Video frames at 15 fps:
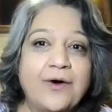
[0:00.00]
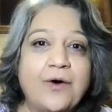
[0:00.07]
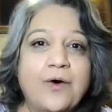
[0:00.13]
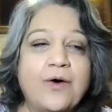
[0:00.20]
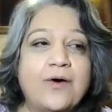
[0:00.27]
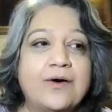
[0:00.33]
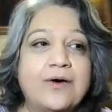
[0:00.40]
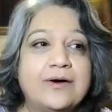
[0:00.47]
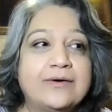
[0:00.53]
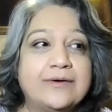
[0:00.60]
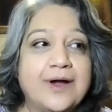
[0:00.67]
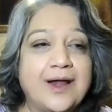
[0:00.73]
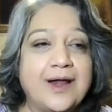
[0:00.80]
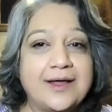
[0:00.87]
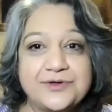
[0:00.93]
or
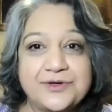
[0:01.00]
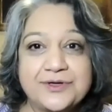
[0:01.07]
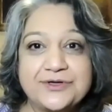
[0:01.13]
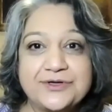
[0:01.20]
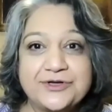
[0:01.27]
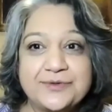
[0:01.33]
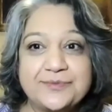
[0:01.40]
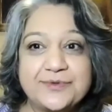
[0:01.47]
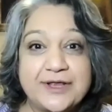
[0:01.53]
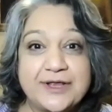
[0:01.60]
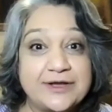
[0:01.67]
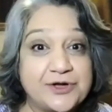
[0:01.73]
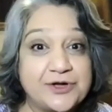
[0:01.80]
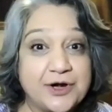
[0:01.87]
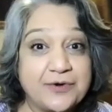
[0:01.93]
relationships
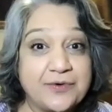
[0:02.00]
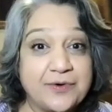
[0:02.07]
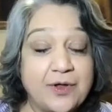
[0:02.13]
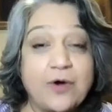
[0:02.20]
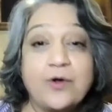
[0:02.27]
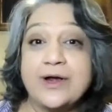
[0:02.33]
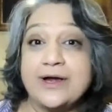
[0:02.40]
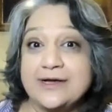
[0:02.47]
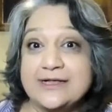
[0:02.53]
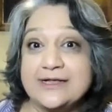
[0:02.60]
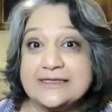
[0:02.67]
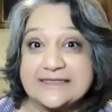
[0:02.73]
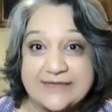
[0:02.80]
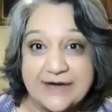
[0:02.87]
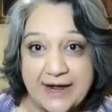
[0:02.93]
in general, or at
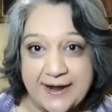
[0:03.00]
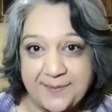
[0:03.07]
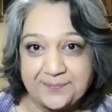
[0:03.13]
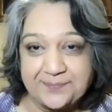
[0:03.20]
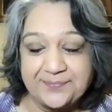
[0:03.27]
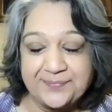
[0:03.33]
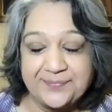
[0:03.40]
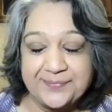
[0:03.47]
least time.